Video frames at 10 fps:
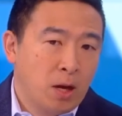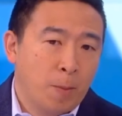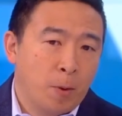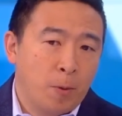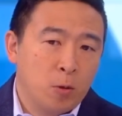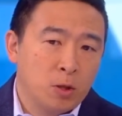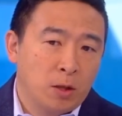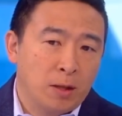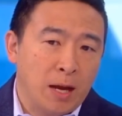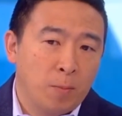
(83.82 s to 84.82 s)
a
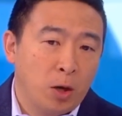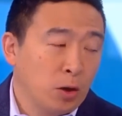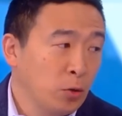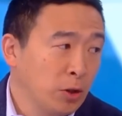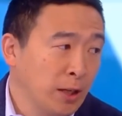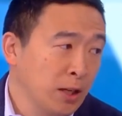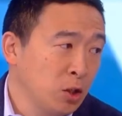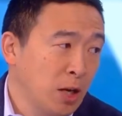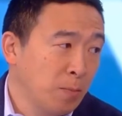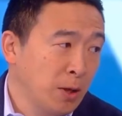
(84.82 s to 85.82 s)
proposal that Martin Luther King
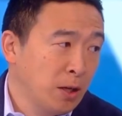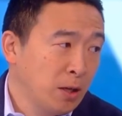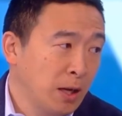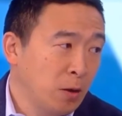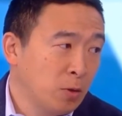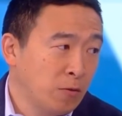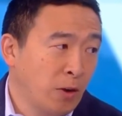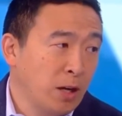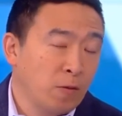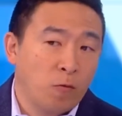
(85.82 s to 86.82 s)
championed and was
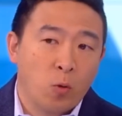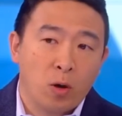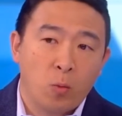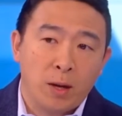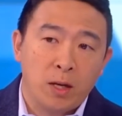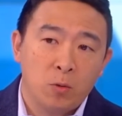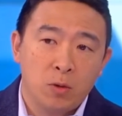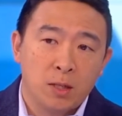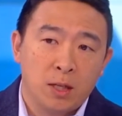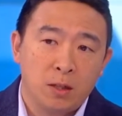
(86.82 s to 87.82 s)
fighting for when he
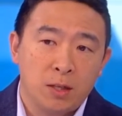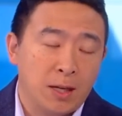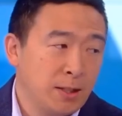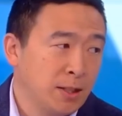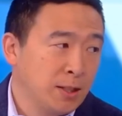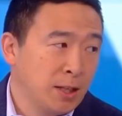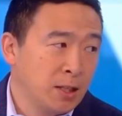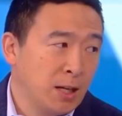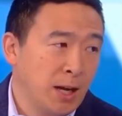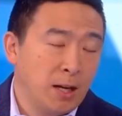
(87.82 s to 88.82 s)
was killed in
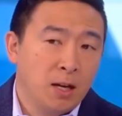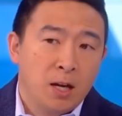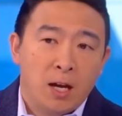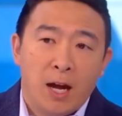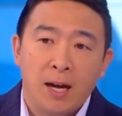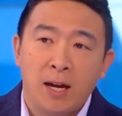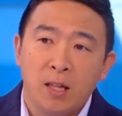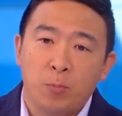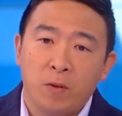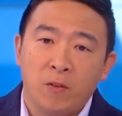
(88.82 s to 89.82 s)
1968. I had
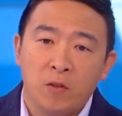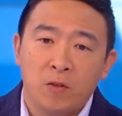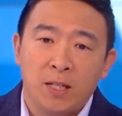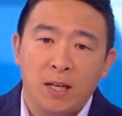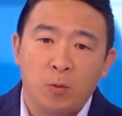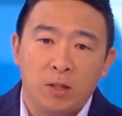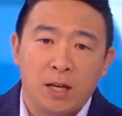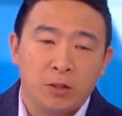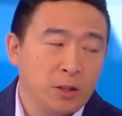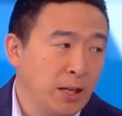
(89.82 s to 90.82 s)
the privilege of sitting with
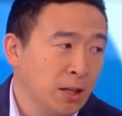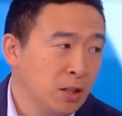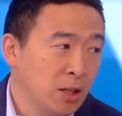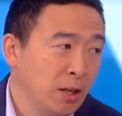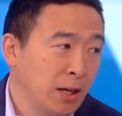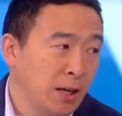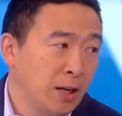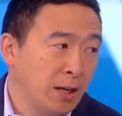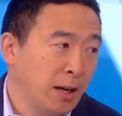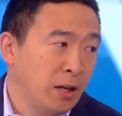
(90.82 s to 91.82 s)
Dr. King's son in
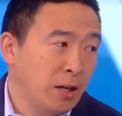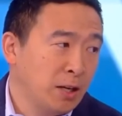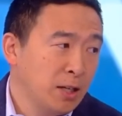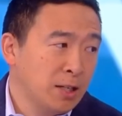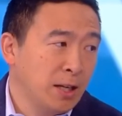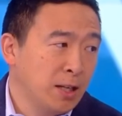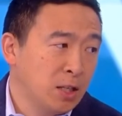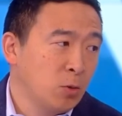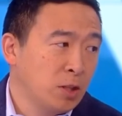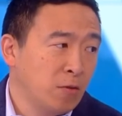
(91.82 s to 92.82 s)
Atlanta, and he said
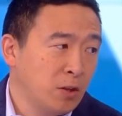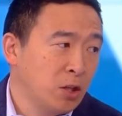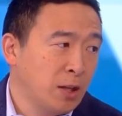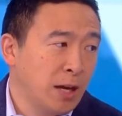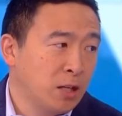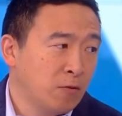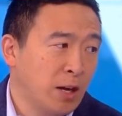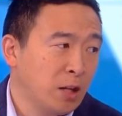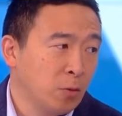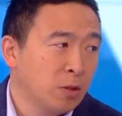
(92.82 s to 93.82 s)
this was the vision that his
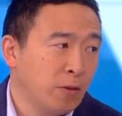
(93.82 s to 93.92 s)
father was